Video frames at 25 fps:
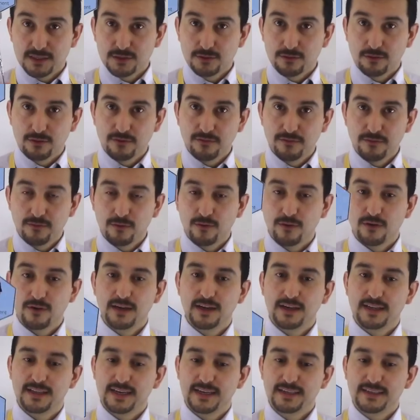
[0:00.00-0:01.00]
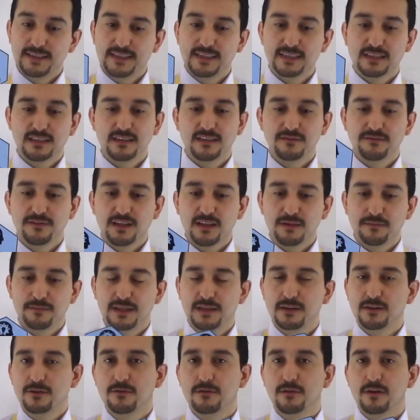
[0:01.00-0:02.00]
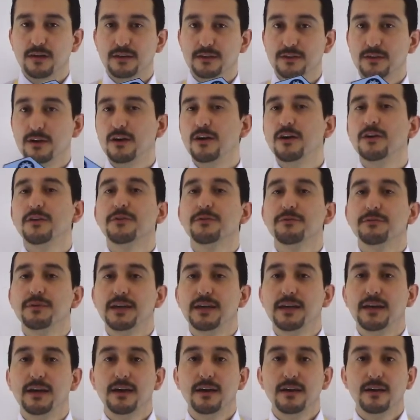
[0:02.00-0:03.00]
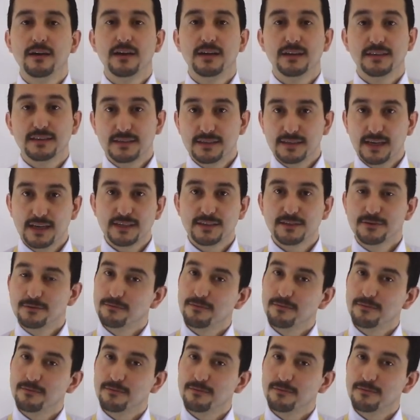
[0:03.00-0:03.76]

score 4 in ideas and development across all 3 assessed